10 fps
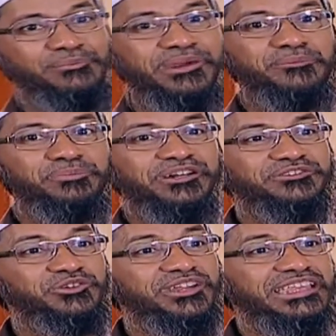But a
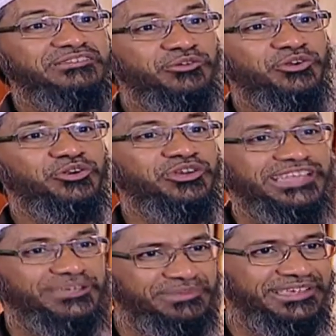person who doesn't have good growth
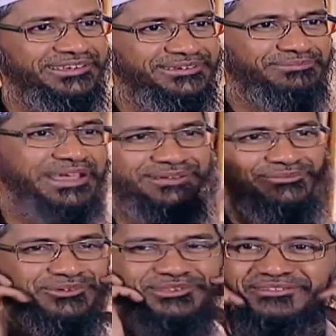like me, my
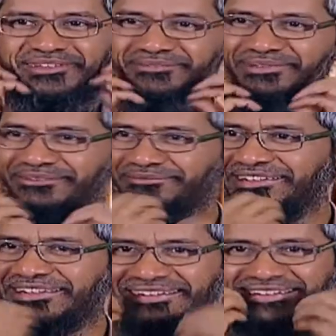growth is anytime.
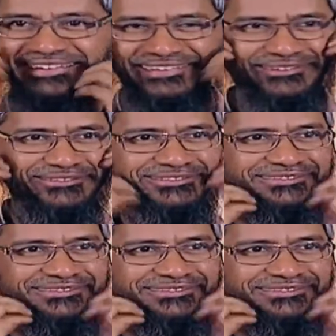Yeah, yeah, yeah.